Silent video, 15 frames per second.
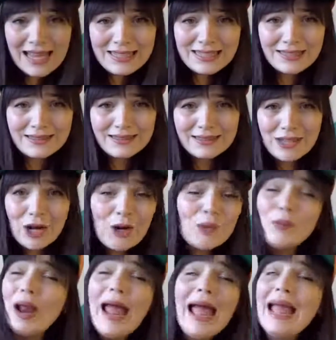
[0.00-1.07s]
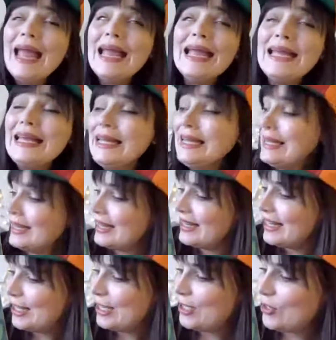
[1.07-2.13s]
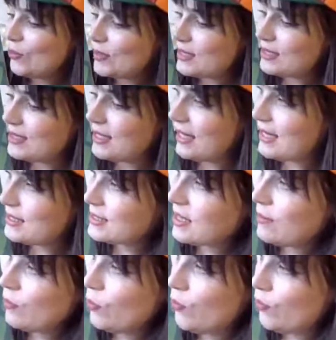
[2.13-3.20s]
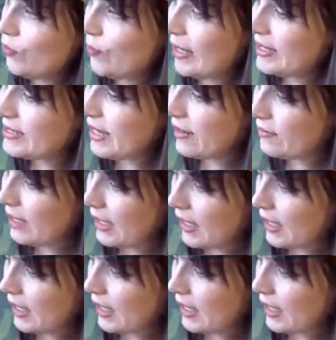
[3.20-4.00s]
Ned. Hooray! You can see he's come all the way down